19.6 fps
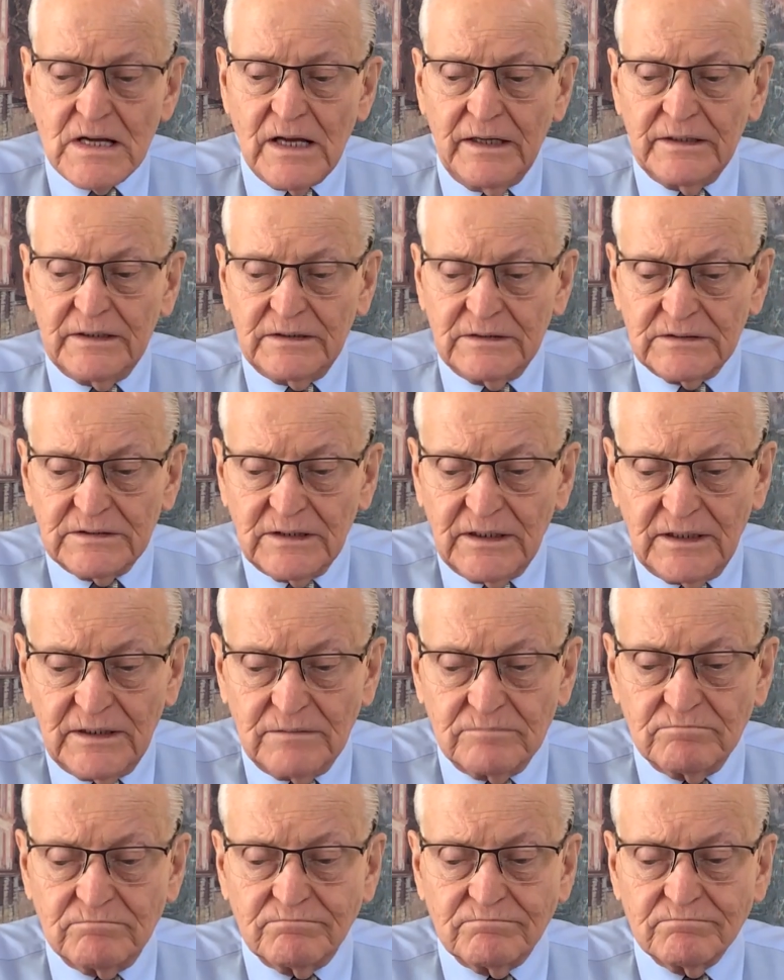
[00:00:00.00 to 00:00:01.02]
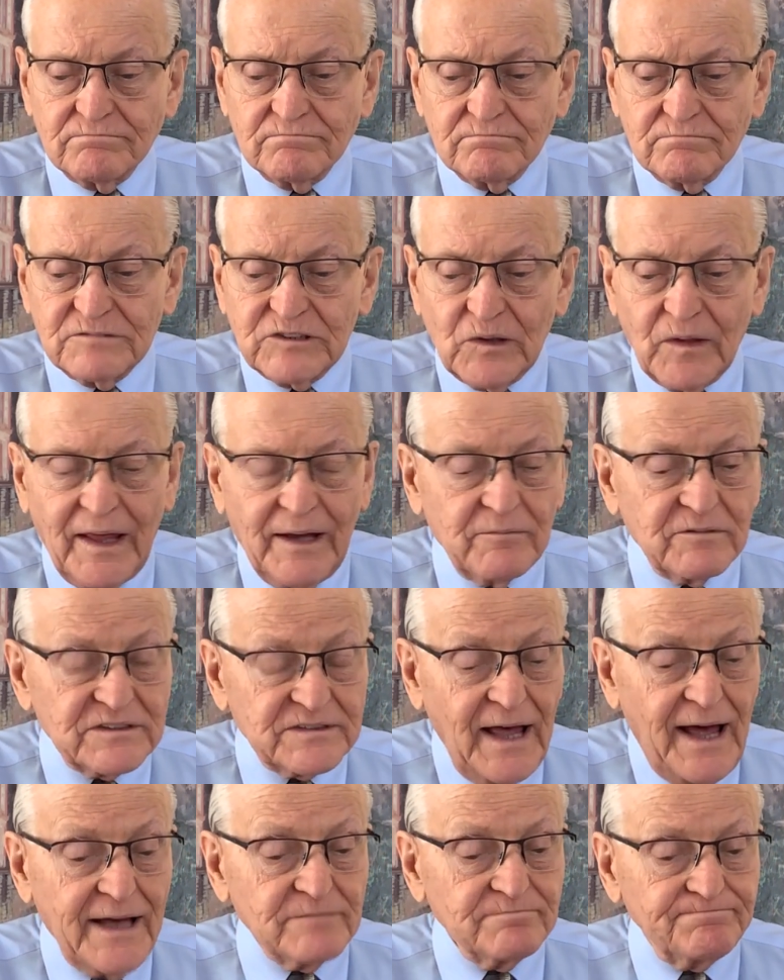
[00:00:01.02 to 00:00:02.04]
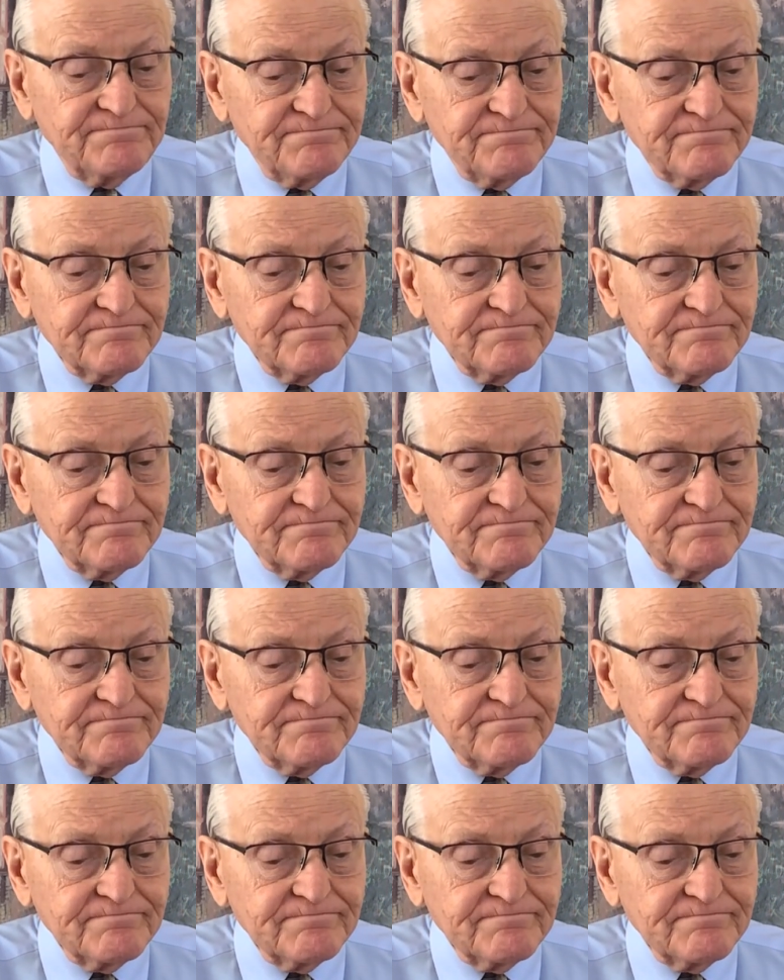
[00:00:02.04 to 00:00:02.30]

And so that was that.